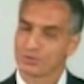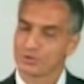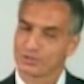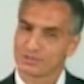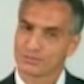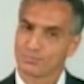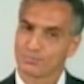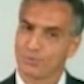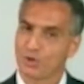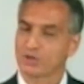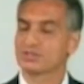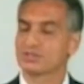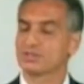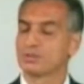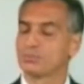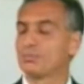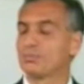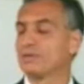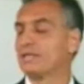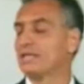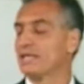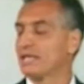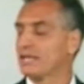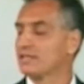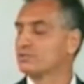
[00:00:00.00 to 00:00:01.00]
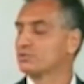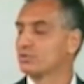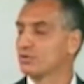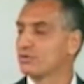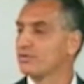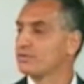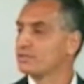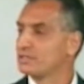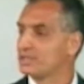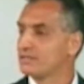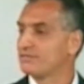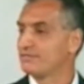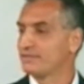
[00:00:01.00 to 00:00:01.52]
possibly a sort
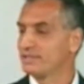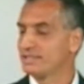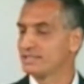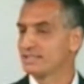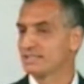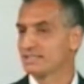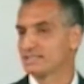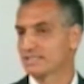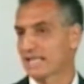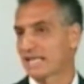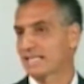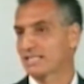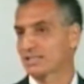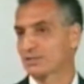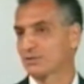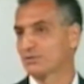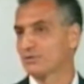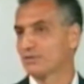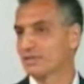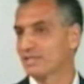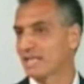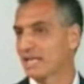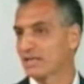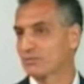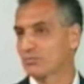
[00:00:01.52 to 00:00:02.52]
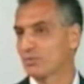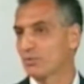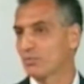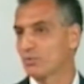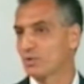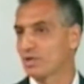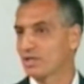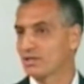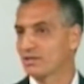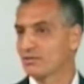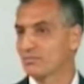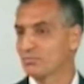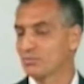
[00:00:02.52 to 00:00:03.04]
of defeatist attitude, in that
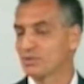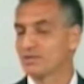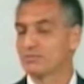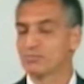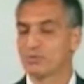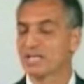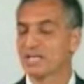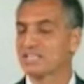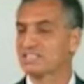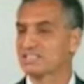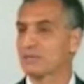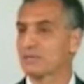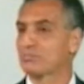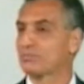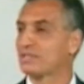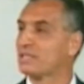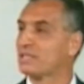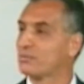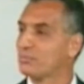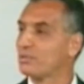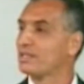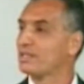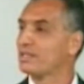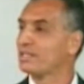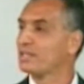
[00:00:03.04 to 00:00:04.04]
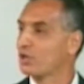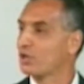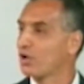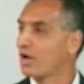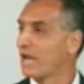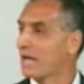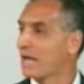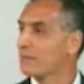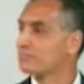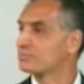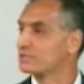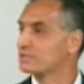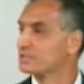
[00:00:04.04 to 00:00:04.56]
we accept that the building
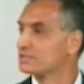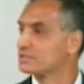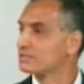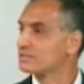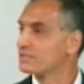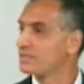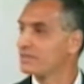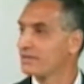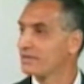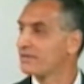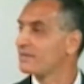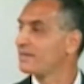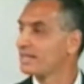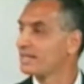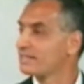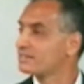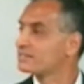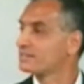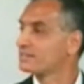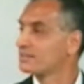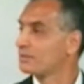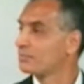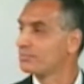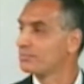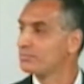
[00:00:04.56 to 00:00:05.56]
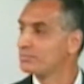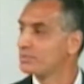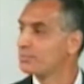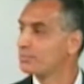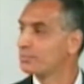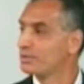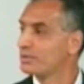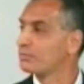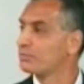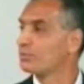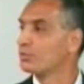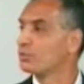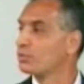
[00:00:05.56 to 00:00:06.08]
collapses, let the
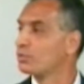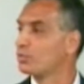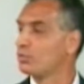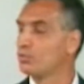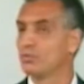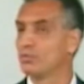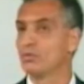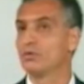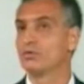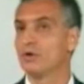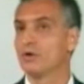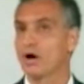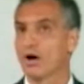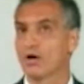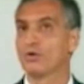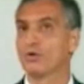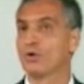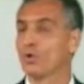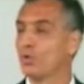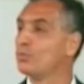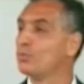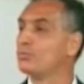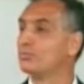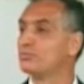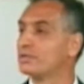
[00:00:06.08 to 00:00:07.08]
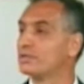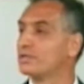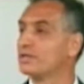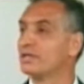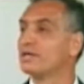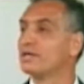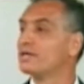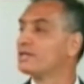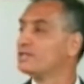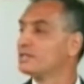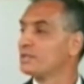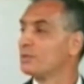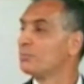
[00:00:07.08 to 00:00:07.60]
people on whom
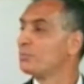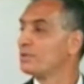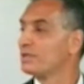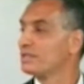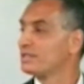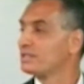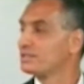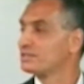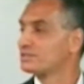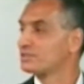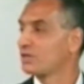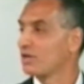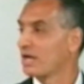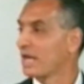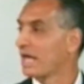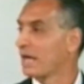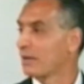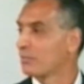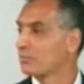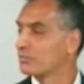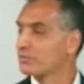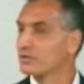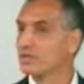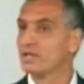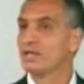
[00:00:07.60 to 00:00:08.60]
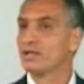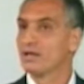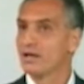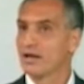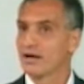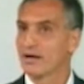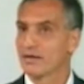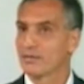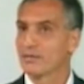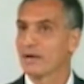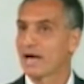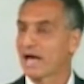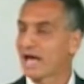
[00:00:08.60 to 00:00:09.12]
the buildings collapse
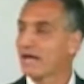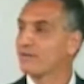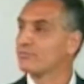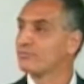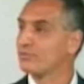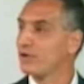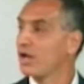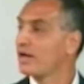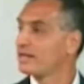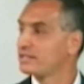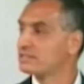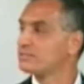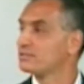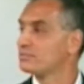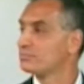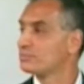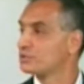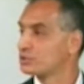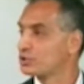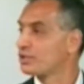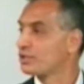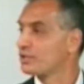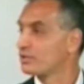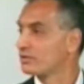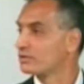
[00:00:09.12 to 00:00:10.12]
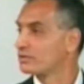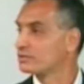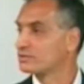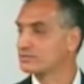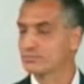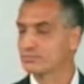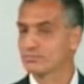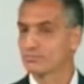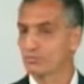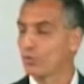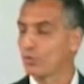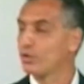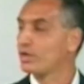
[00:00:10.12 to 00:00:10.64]
have lighter materials
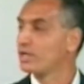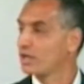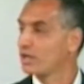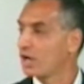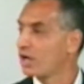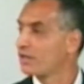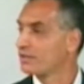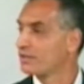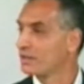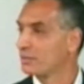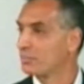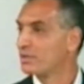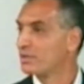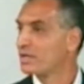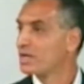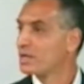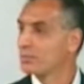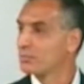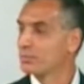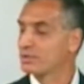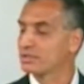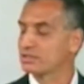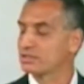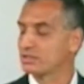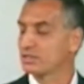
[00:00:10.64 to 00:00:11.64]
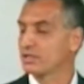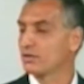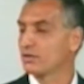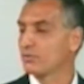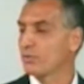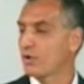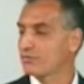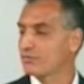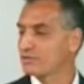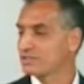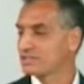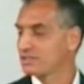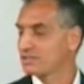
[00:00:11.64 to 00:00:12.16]
falling on them. But
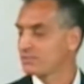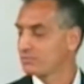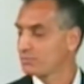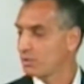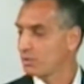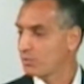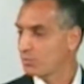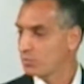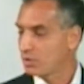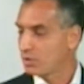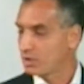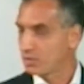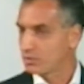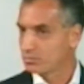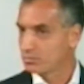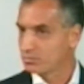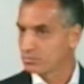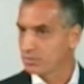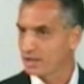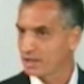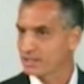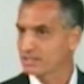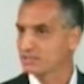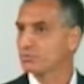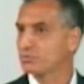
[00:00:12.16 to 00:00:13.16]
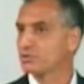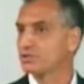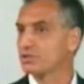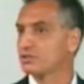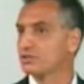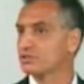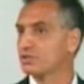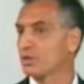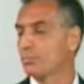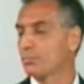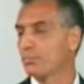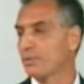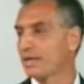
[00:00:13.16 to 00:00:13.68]
obviously, lighter
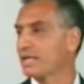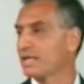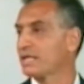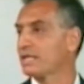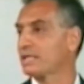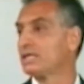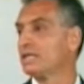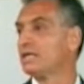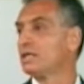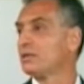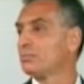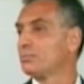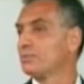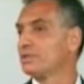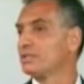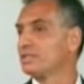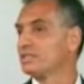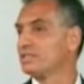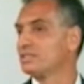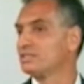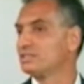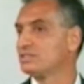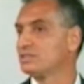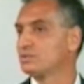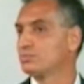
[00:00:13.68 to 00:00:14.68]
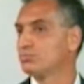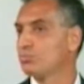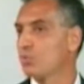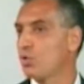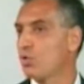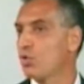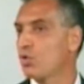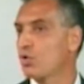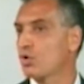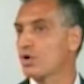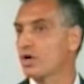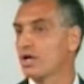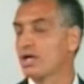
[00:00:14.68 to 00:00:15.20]
materials are better, but it is
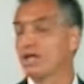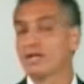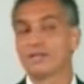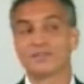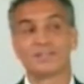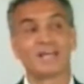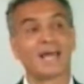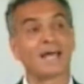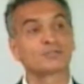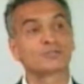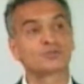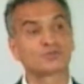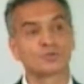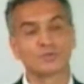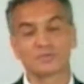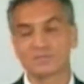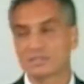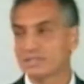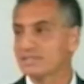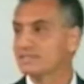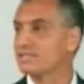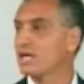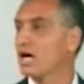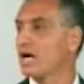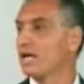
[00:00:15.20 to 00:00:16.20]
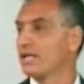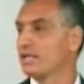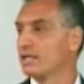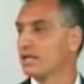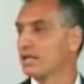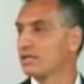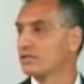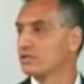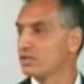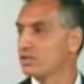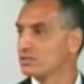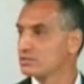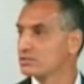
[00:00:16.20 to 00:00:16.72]
more the actual design
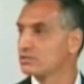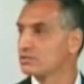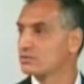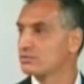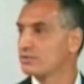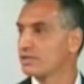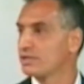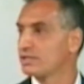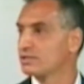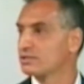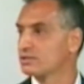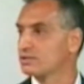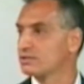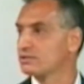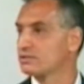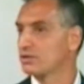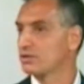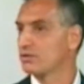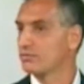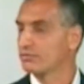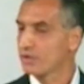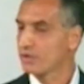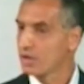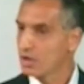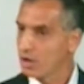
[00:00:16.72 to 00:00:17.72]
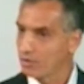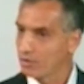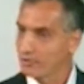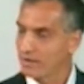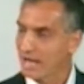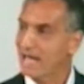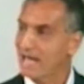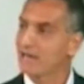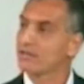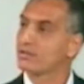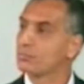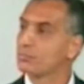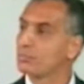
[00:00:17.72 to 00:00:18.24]
and considerations of
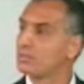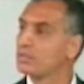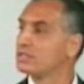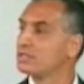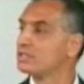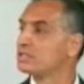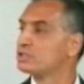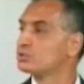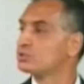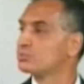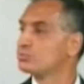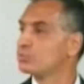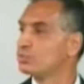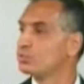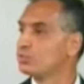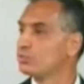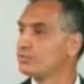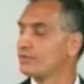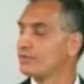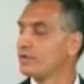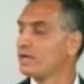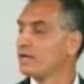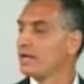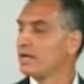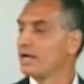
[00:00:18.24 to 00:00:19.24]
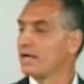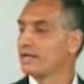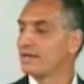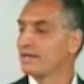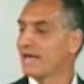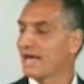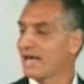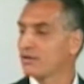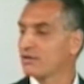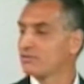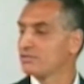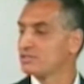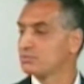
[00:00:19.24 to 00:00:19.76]
how the buildings move and
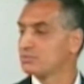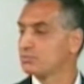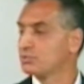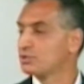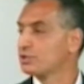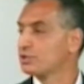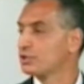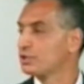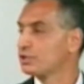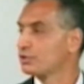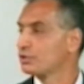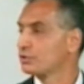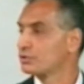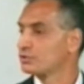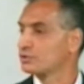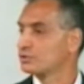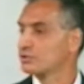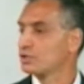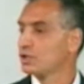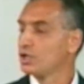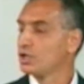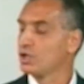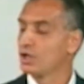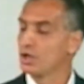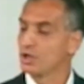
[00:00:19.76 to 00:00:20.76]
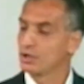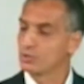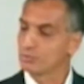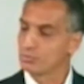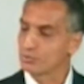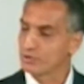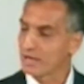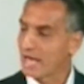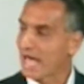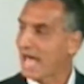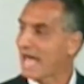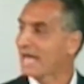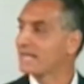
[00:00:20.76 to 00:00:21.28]
how these materials
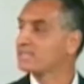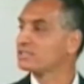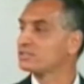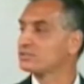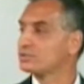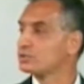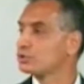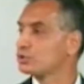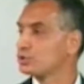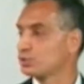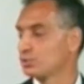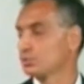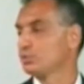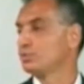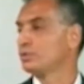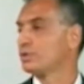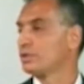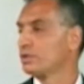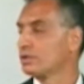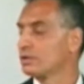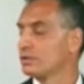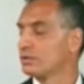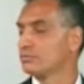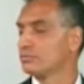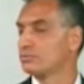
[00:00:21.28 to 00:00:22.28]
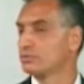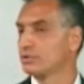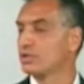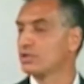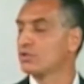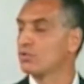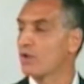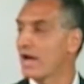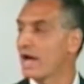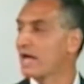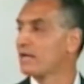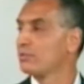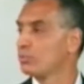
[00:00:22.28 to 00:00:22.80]
react to the
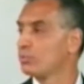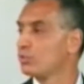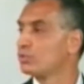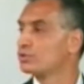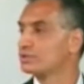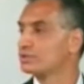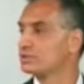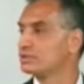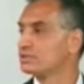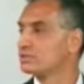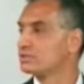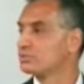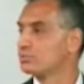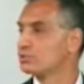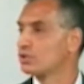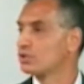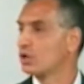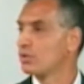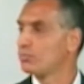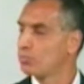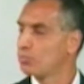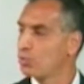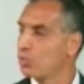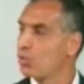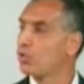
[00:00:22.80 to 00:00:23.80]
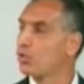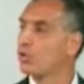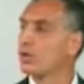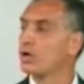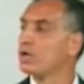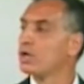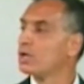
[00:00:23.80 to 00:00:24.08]
ground motions, which are more